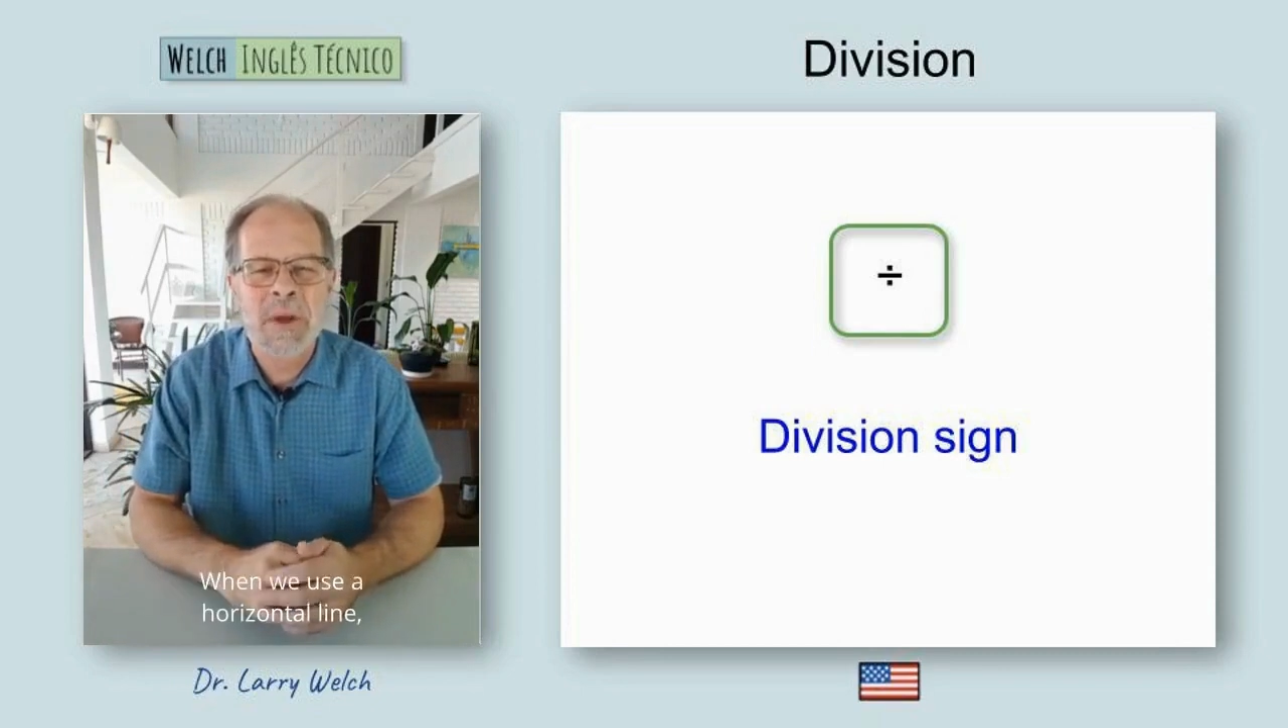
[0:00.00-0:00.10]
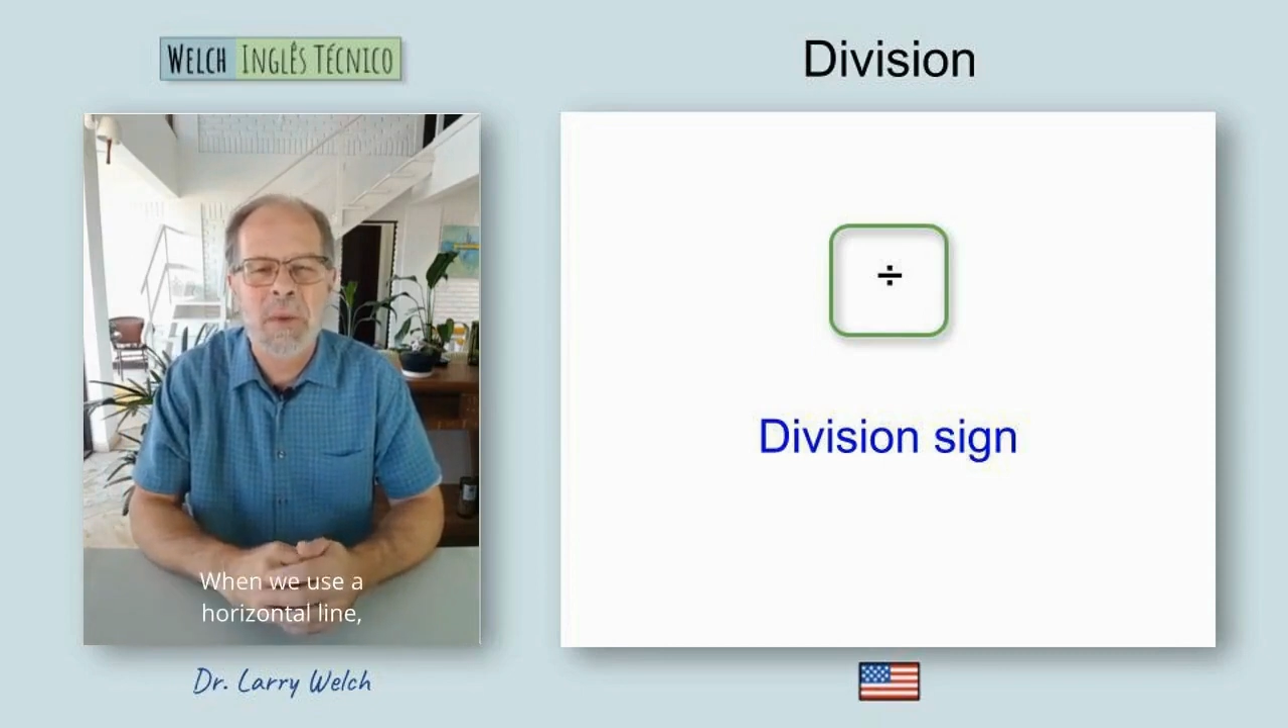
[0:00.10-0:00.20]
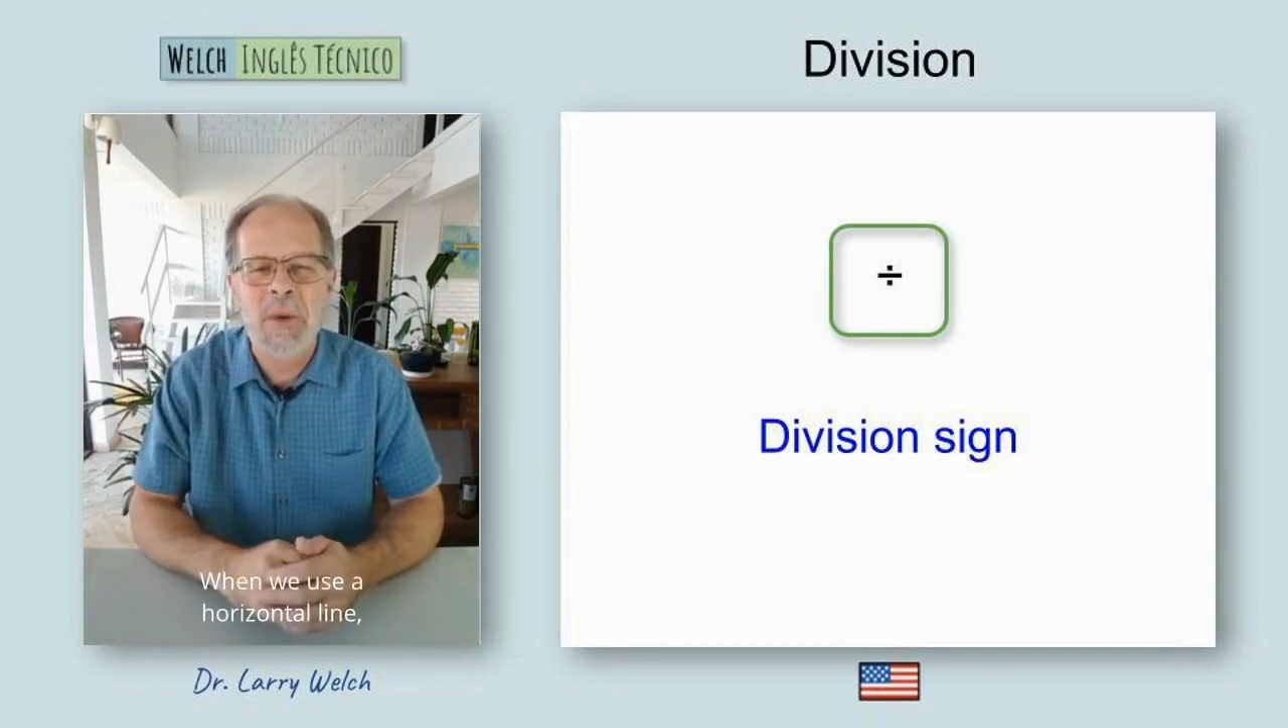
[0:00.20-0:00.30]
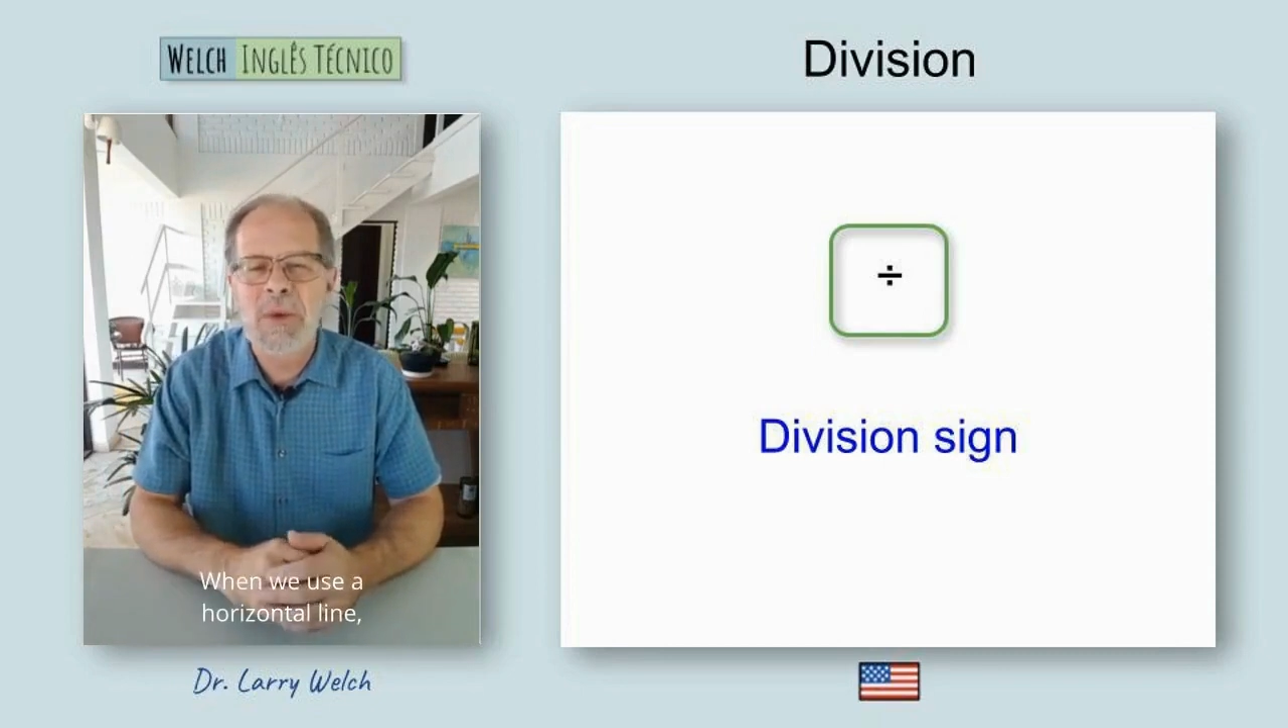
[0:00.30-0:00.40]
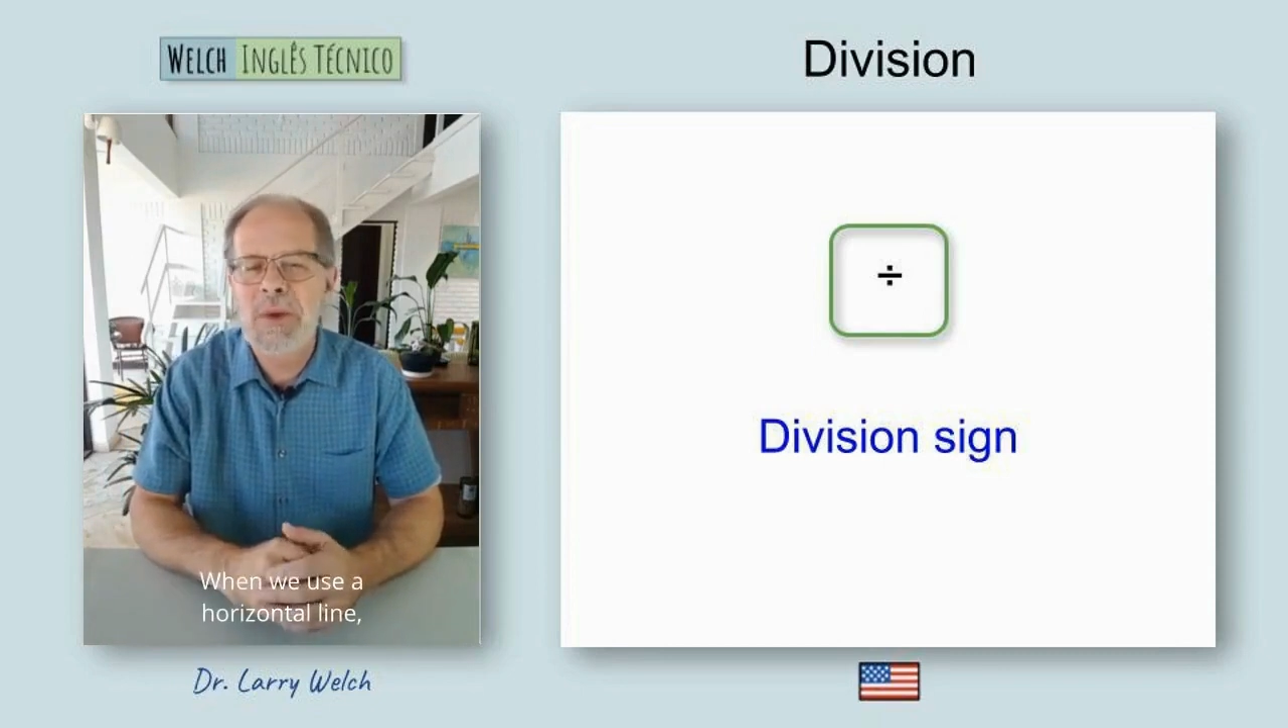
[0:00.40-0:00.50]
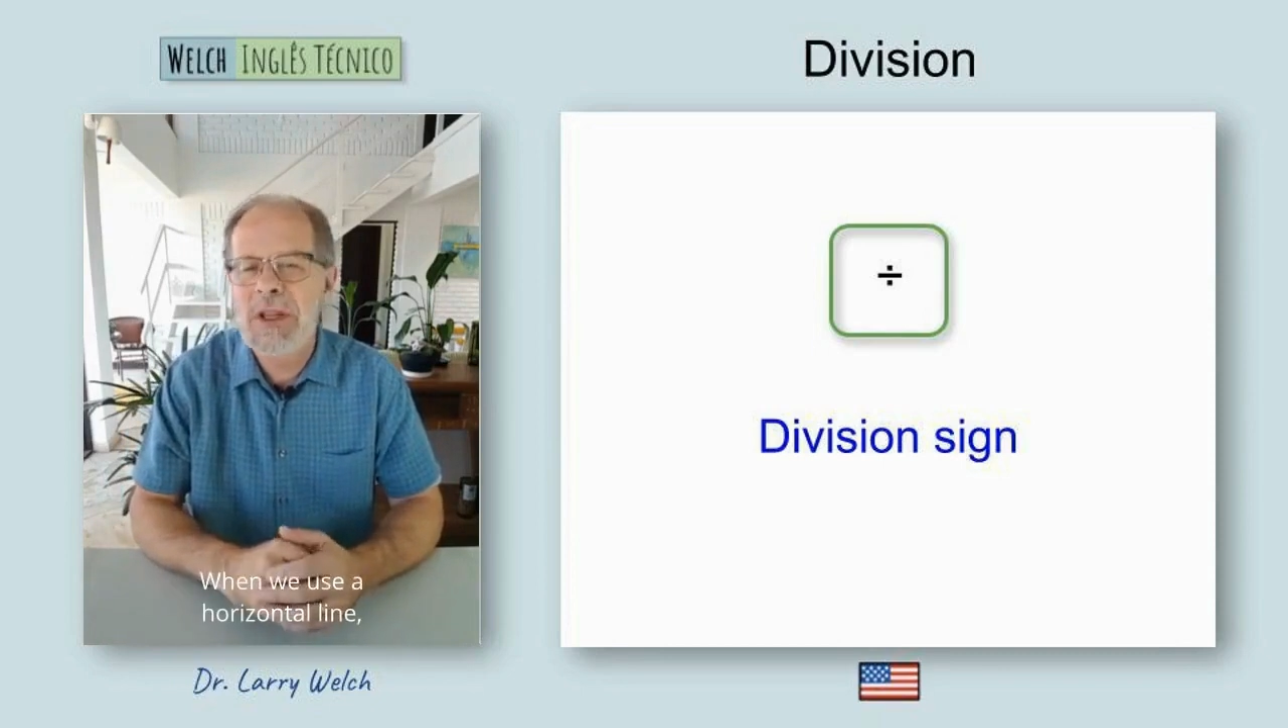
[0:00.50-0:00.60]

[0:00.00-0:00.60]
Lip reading: When we